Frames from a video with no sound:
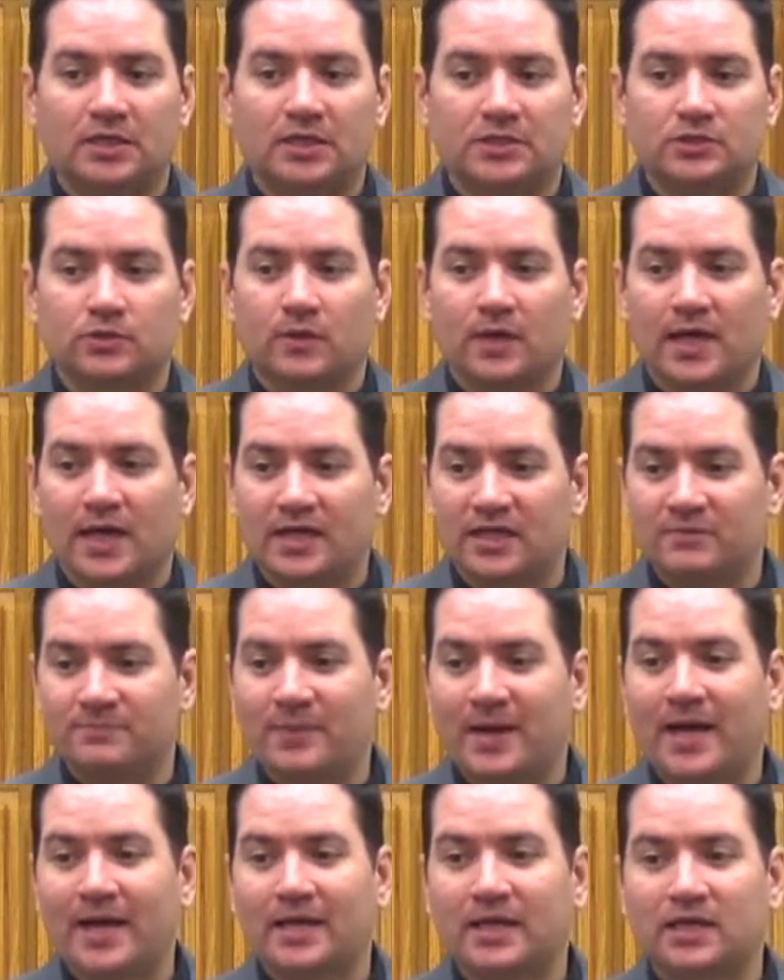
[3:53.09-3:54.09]
So I headed
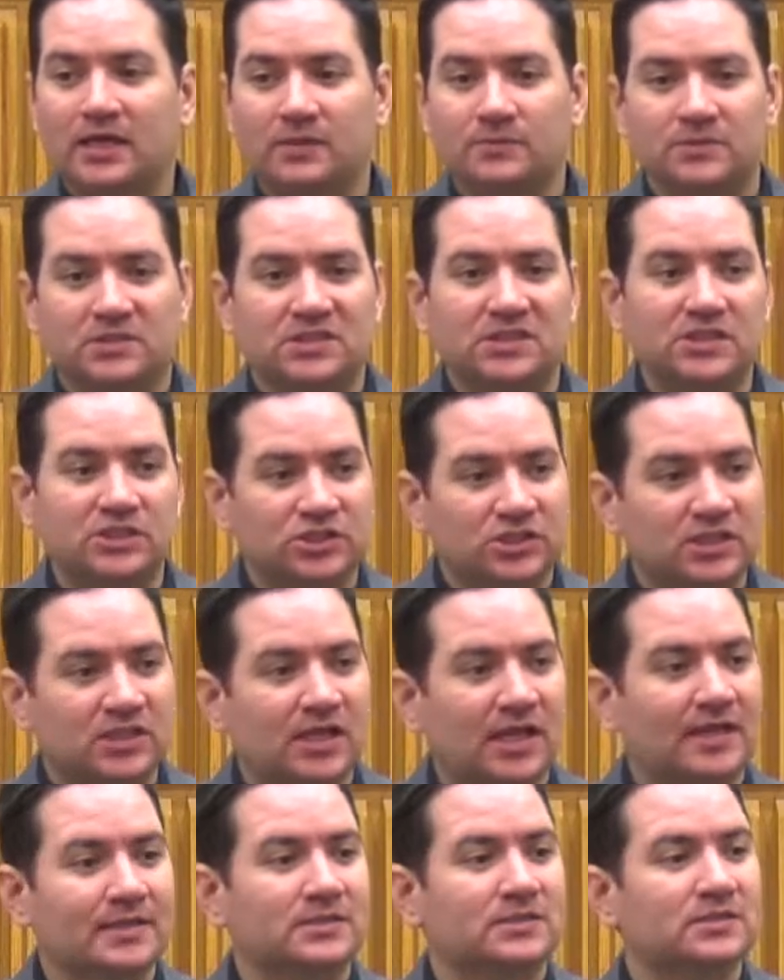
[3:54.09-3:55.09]
back, and I was teaching
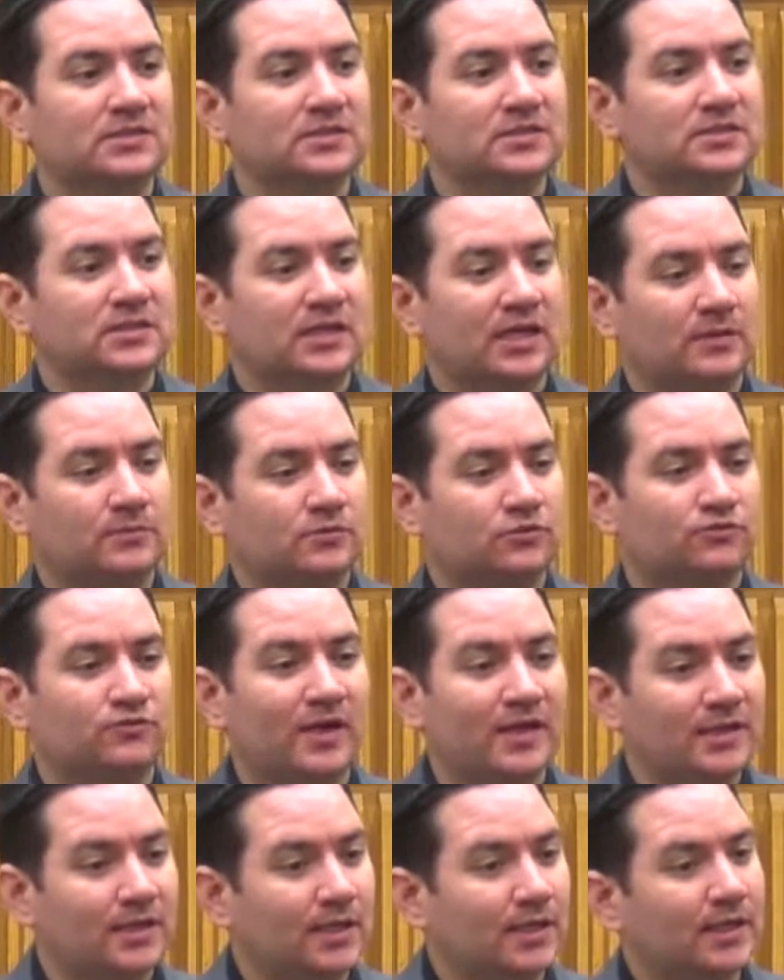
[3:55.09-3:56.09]
classes, and I was
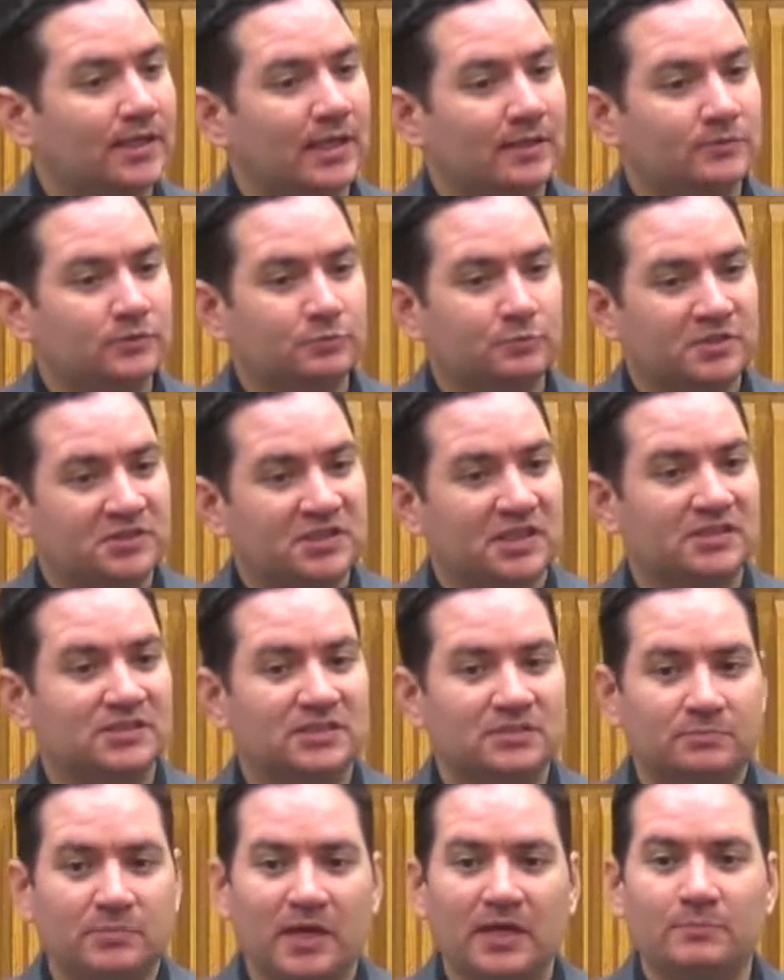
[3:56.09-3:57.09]
writing, and I was
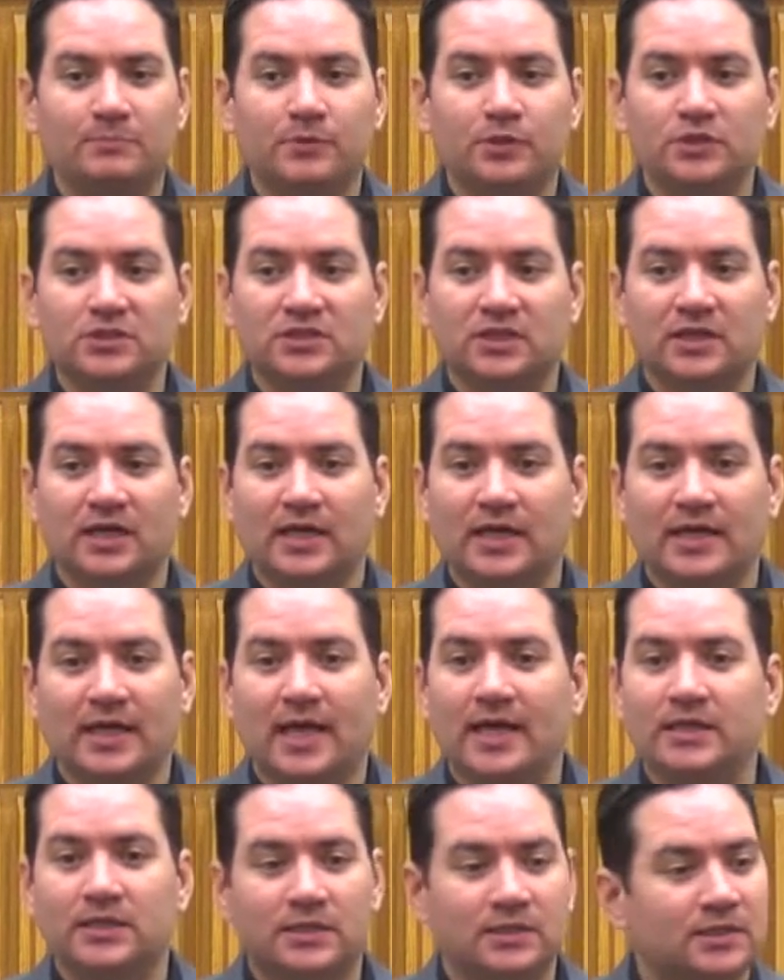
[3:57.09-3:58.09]
presenting papers, and I
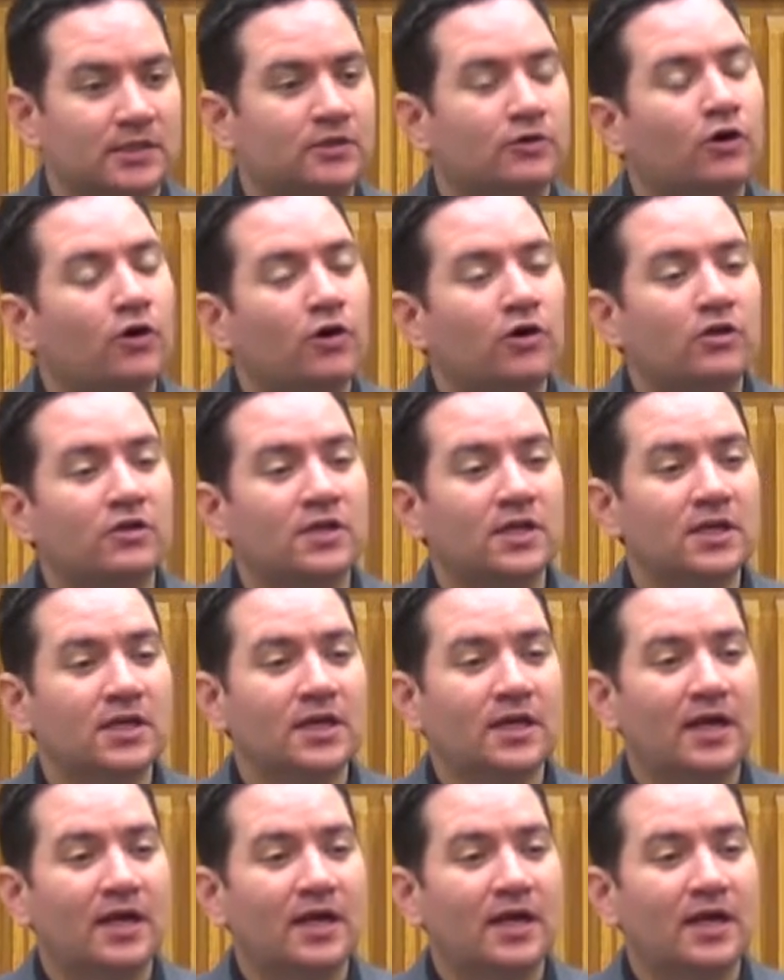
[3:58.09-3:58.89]
hated it all.